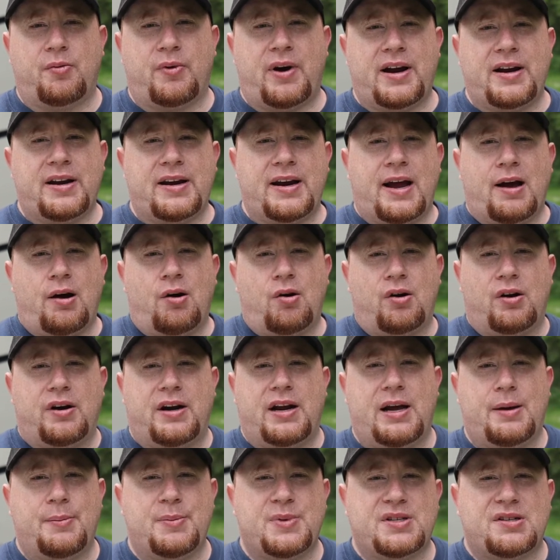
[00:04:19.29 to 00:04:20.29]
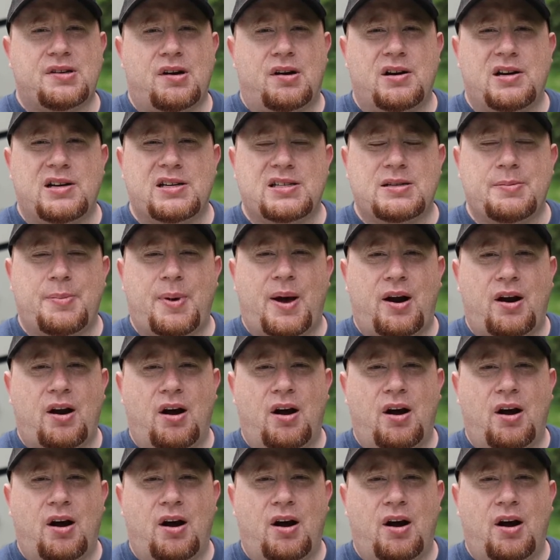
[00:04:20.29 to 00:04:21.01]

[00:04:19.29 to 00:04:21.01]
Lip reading: Right now on Amazon, it's about